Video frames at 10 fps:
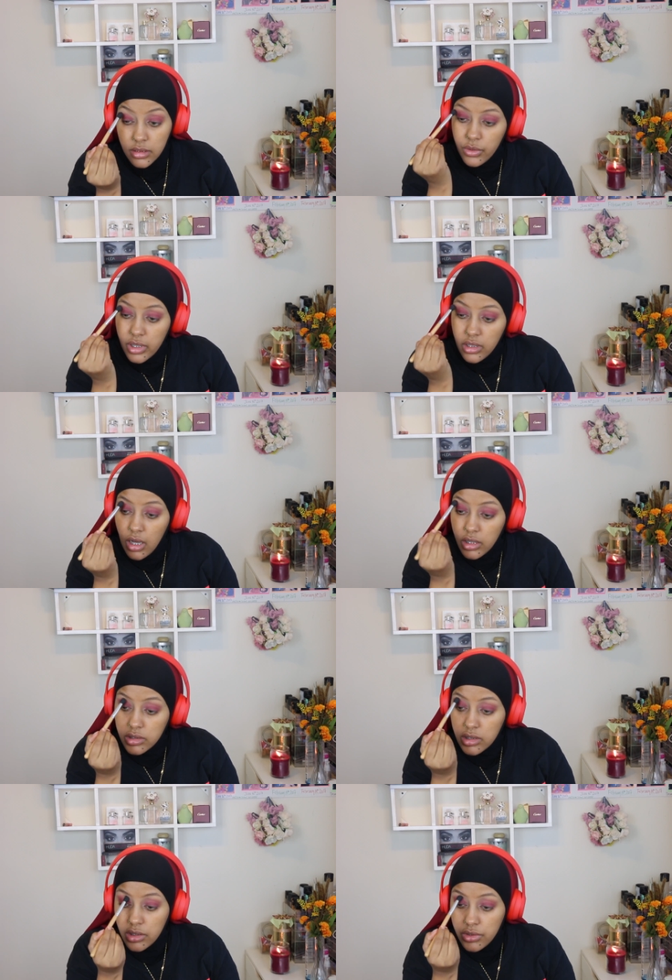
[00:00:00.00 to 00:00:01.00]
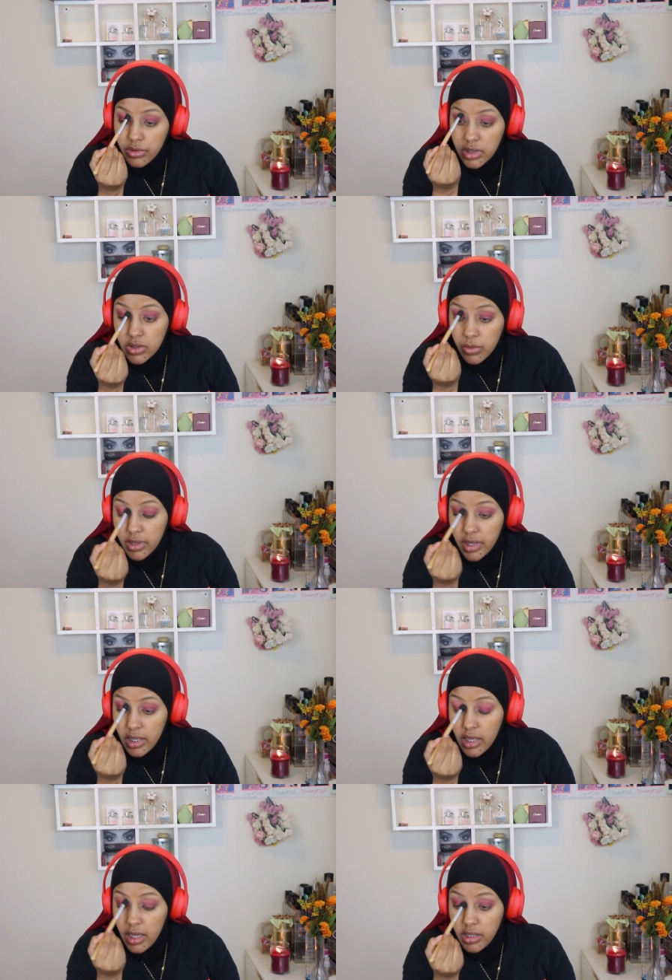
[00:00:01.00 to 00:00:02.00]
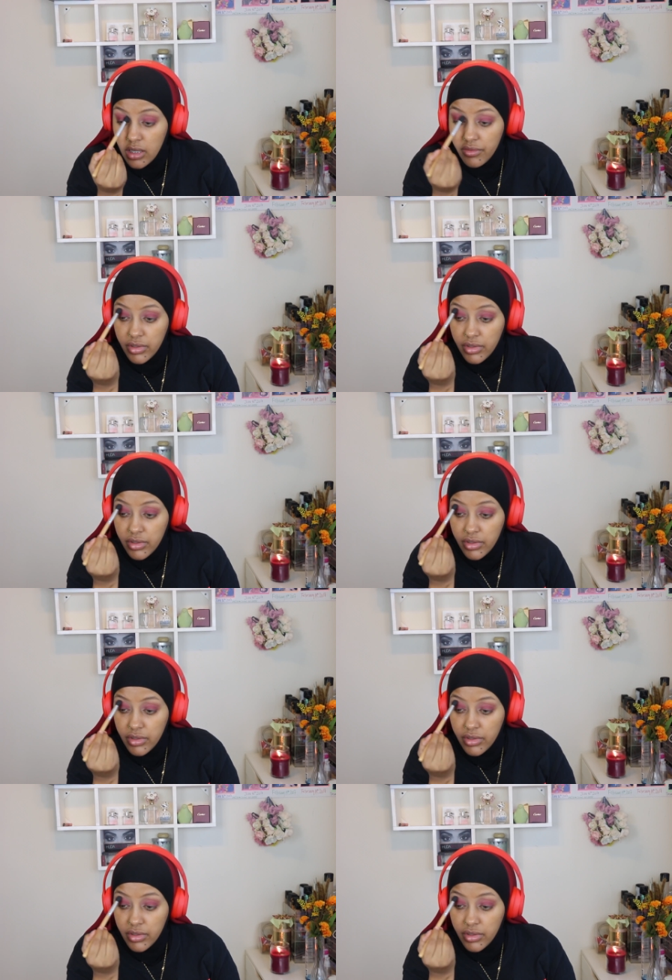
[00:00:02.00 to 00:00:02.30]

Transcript: You can honestly do this with any